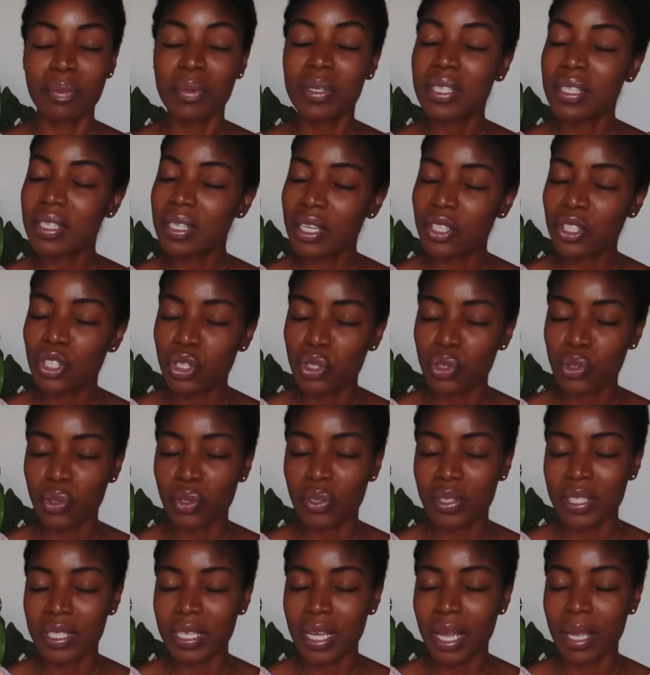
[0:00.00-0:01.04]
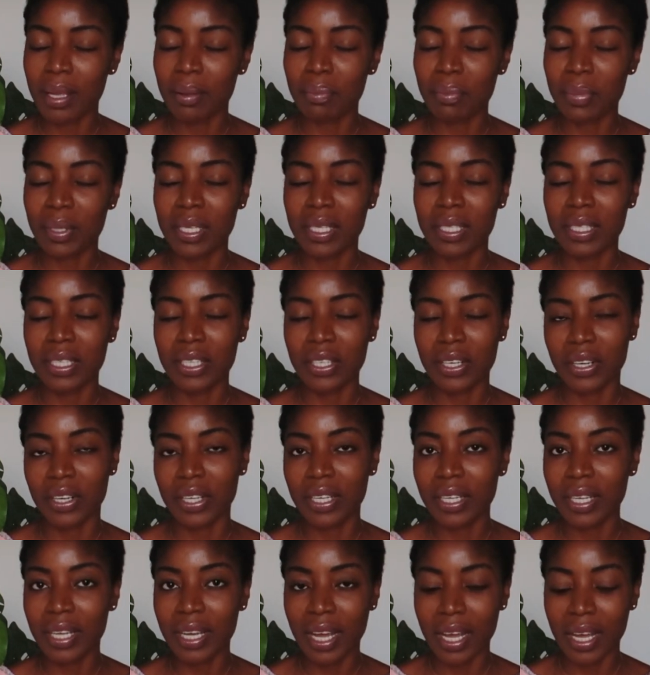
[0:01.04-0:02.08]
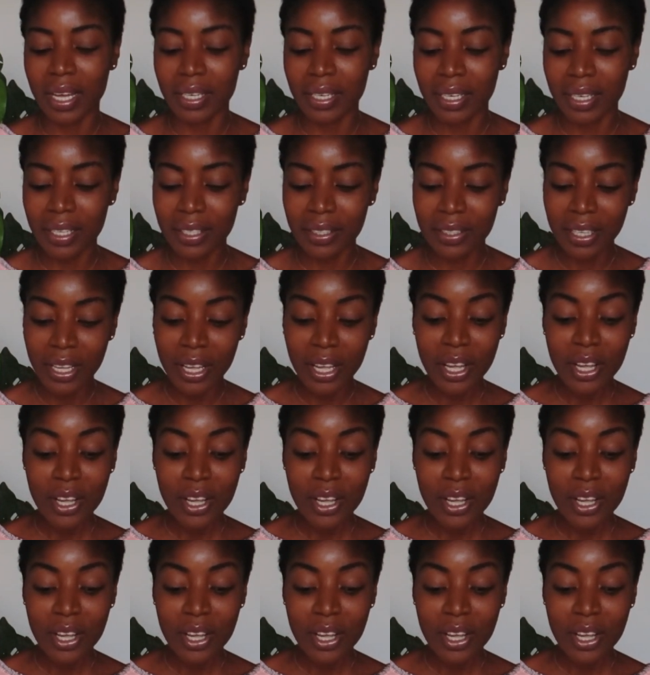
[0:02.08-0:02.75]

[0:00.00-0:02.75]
such short time being here in Ghana.